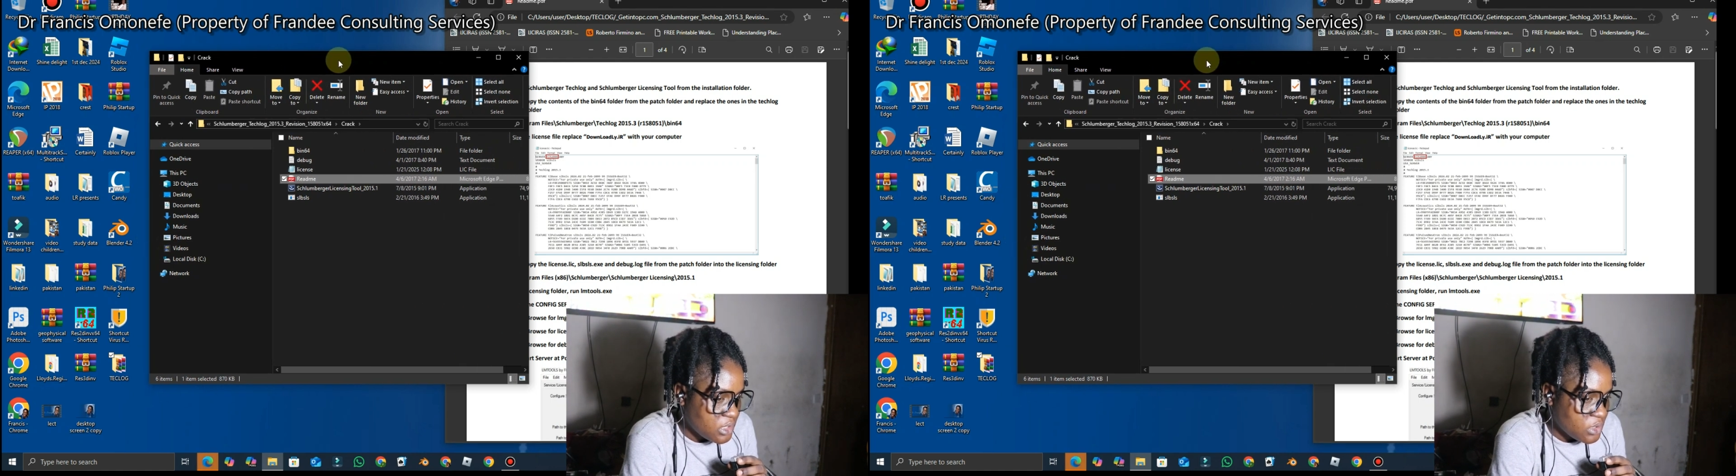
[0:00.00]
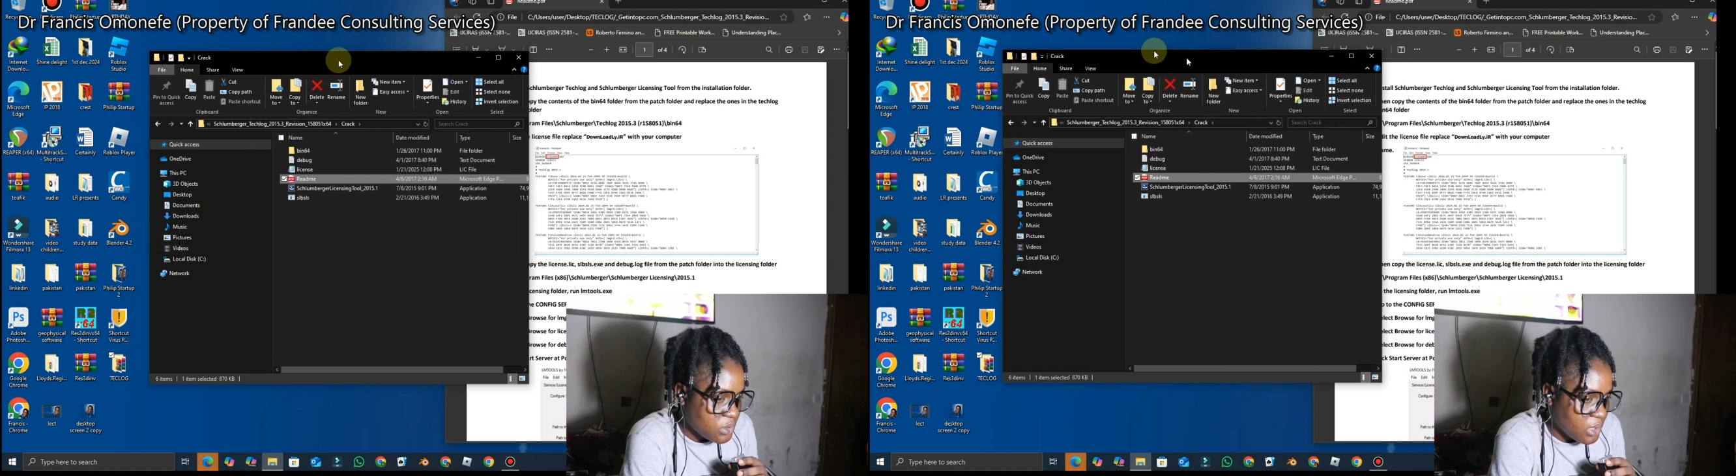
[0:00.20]

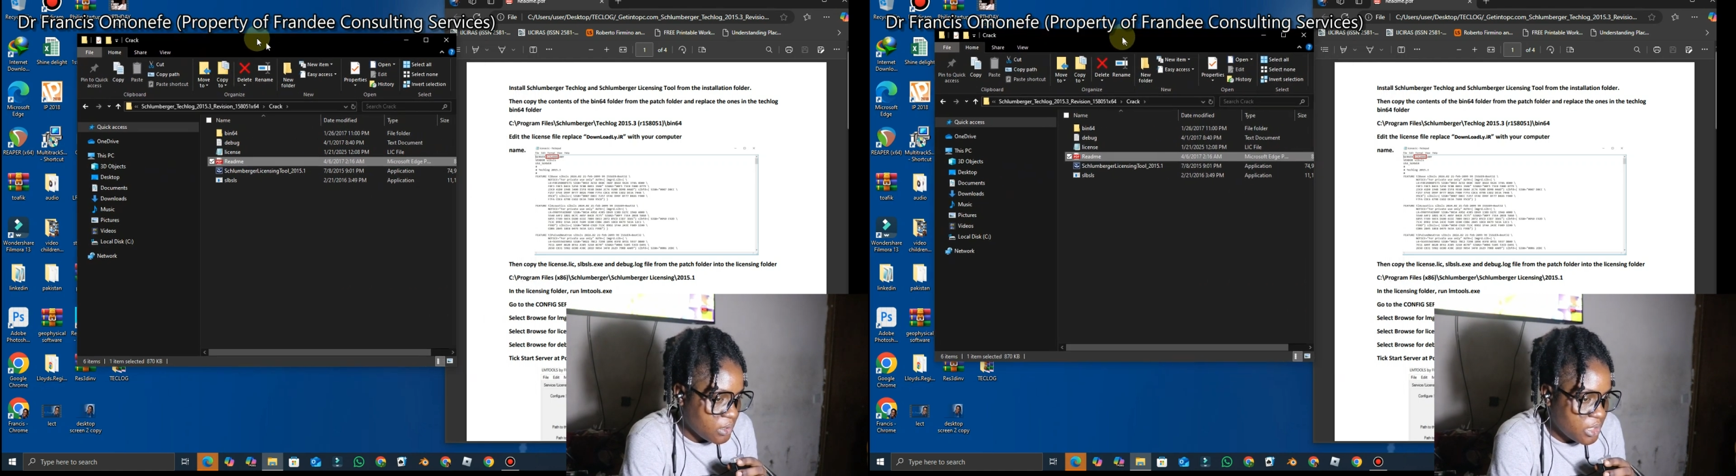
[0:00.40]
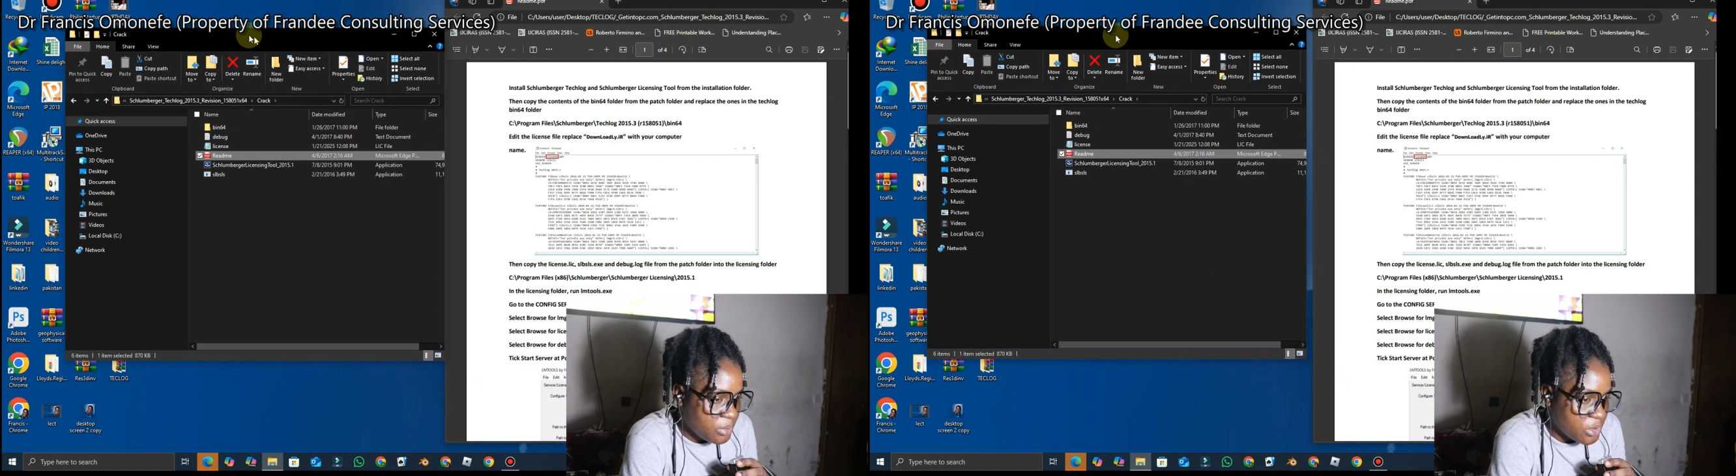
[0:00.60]
So
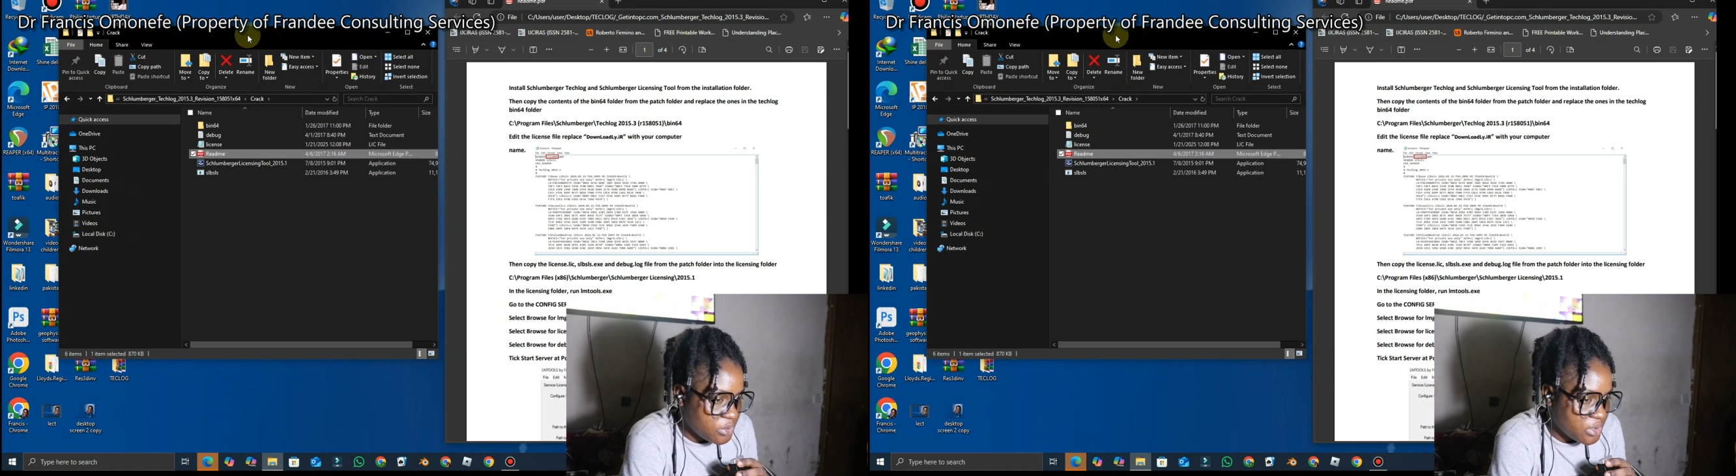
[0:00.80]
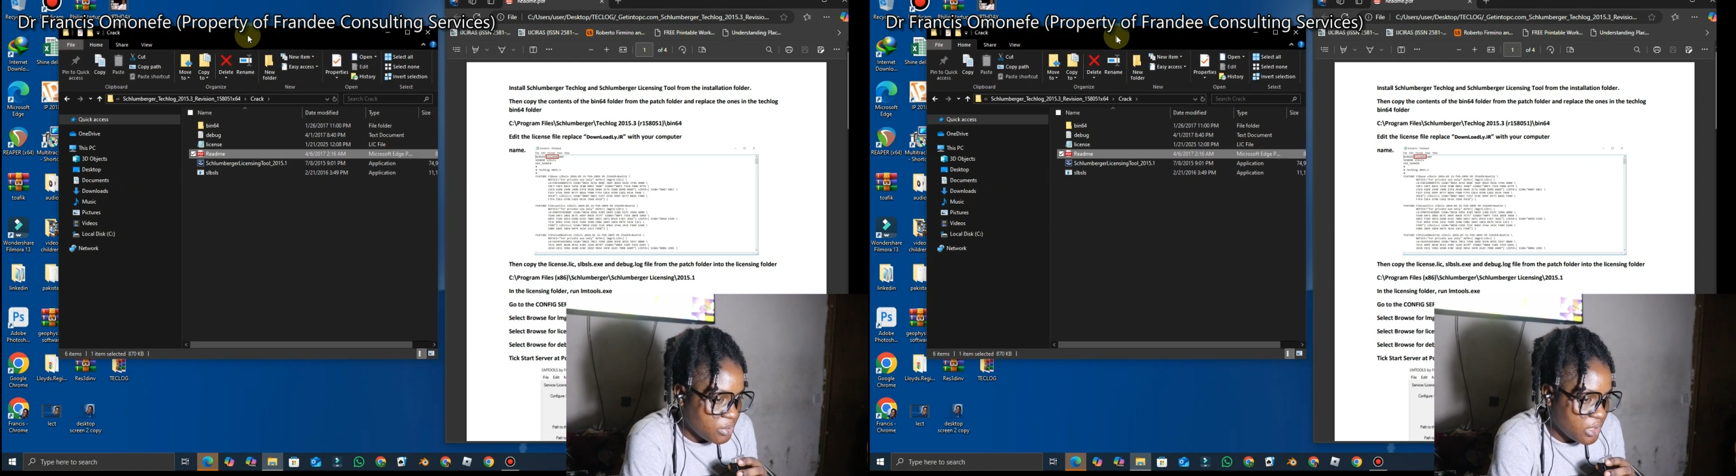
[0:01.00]
I'll keep the
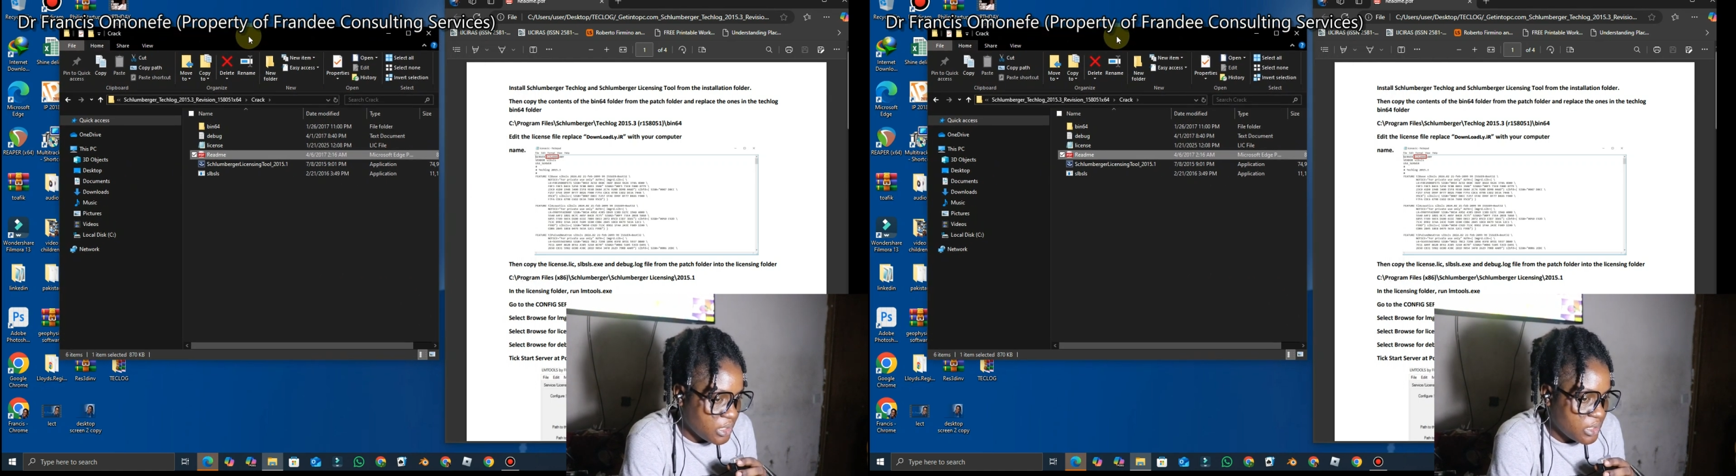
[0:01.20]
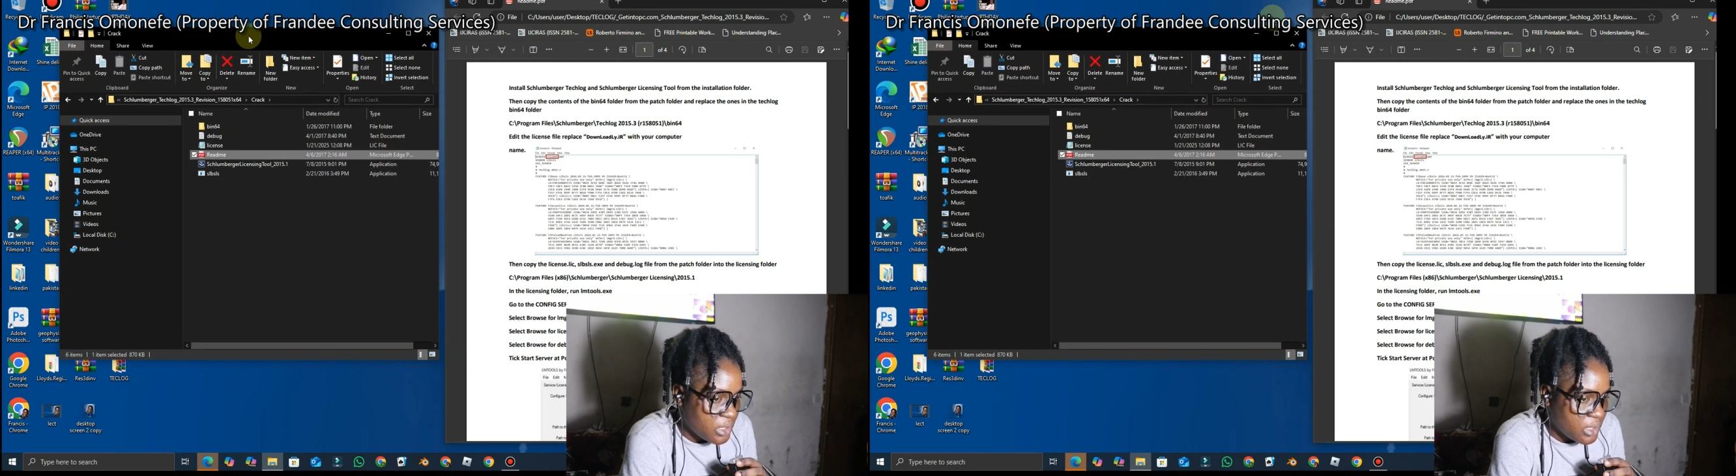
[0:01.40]
readme